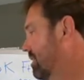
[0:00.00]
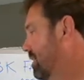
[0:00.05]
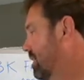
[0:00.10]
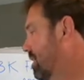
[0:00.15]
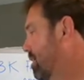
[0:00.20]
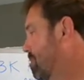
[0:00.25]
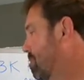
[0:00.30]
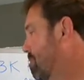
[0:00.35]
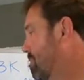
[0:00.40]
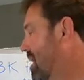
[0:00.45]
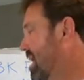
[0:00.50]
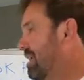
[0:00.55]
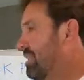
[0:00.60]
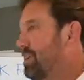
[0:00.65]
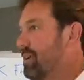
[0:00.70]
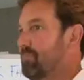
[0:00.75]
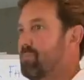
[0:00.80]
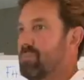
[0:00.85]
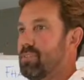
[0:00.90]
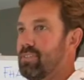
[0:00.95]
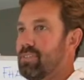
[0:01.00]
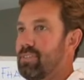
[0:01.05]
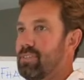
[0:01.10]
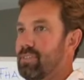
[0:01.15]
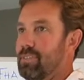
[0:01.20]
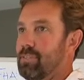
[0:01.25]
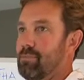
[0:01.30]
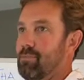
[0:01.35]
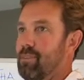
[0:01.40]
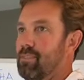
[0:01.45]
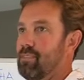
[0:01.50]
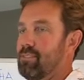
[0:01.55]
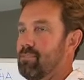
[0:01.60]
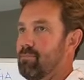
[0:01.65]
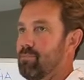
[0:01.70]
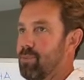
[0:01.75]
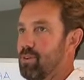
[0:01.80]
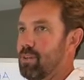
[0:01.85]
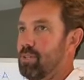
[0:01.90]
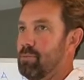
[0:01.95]
embed up to 6 months
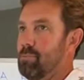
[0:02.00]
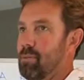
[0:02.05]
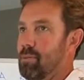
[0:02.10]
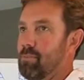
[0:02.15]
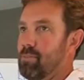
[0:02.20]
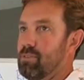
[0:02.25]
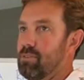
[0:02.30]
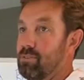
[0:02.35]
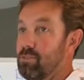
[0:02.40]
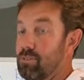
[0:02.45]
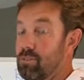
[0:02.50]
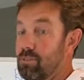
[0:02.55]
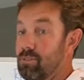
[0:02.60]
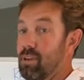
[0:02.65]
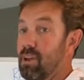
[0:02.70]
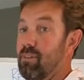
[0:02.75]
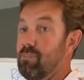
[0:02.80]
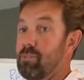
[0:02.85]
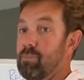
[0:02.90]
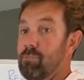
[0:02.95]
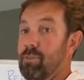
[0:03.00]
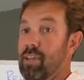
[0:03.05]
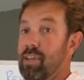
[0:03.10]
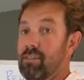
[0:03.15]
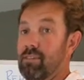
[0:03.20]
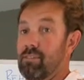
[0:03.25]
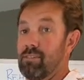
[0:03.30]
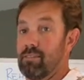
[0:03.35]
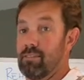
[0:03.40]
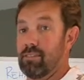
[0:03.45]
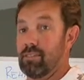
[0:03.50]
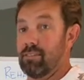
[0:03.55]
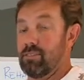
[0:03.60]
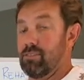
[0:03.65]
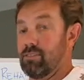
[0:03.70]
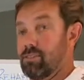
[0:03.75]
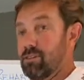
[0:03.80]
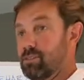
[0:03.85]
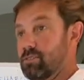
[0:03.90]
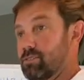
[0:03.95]
of mortgage payments. You do have to pay during the
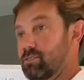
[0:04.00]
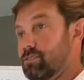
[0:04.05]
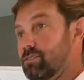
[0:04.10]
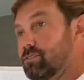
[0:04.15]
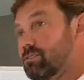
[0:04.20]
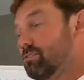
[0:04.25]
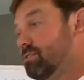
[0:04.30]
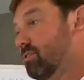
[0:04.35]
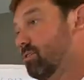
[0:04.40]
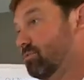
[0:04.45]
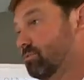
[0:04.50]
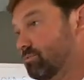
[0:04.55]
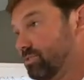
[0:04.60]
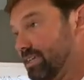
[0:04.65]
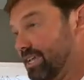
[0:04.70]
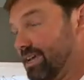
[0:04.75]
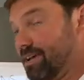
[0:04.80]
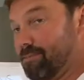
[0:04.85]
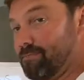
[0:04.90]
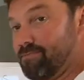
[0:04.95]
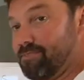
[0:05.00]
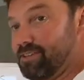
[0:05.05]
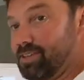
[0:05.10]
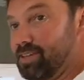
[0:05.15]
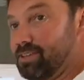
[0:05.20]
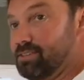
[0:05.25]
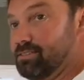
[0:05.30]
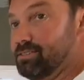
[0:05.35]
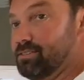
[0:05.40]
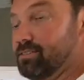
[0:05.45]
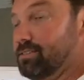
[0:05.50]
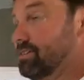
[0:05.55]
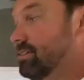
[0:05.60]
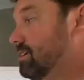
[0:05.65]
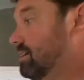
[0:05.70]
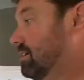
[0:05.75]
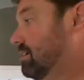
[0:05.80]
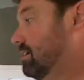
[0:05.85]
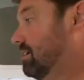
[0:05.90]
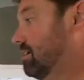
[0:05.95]
construction or rehab phase
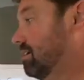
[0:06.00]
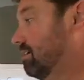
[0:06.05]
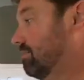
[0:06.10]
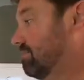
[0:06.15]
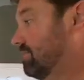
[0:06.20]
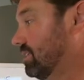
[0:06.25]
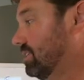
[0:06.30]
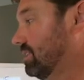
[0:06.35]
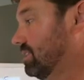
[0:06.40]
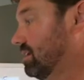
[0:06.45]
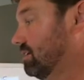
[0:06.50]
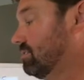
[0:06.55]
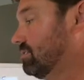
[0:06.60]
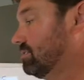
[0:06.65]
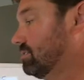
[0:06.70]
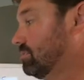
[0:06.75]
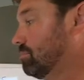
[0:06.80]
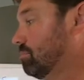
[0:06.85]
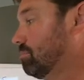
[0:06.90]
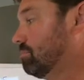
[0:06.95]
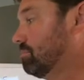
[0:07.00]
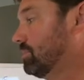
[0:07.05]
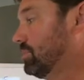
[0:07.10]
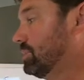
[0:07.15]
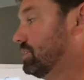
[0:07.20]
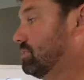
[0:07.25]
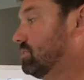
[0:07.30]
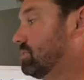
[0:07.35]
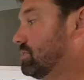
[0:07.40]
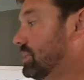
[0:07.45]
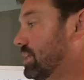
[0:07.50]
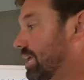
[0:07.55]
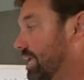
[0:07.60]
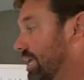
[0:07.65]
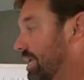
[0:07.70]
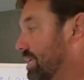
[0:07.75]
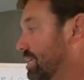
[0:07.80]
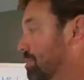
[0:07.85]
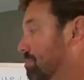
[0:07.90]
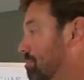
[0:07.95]
of the loan, but you
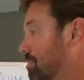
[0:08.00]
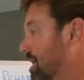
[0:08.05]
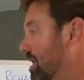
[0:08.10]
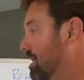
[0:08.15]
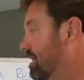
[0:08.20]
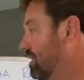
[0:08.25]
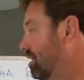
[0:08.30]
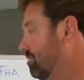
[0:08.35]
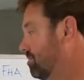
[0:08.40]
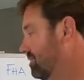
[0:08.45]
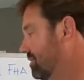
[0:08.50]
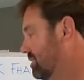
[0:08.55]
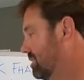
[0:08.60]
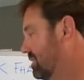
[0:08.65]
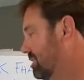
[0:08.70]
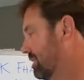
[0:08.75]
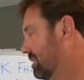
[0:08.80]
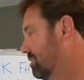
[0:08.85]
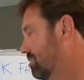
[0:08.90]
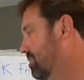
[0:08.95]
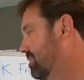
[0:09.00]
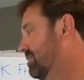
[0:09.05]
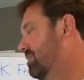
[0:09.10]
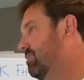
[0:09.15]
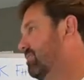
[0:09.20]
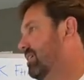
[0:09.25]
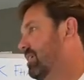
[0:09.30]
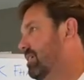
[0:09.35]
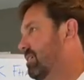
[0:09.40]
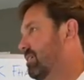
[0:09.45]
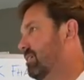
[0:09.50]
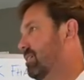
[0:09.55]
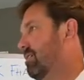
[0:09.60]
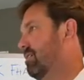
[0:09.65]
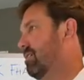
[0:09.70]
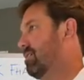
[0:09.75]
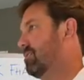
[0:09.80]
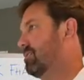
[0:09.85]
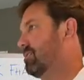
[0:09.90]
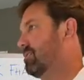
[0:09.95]
can embed up to 6 months of carrying
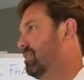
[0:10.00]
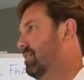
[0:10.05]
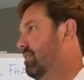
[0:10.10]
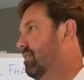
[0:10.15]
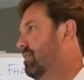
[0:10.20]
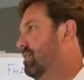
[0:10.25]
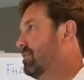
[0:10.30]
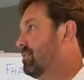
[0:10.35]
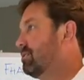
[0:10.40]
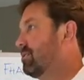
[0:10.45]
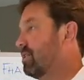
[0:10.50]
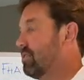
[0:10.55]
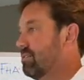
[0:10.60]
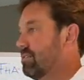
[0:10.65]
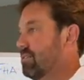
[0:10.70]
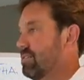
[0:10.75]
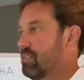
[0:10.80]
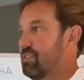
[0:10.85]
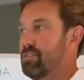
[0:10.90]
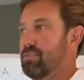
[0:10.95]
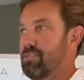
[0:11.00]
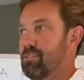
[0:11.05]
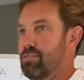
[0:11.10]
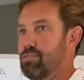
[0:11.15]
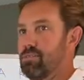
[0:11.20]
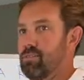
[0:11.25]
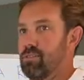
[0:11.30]
costs. Generally, these loans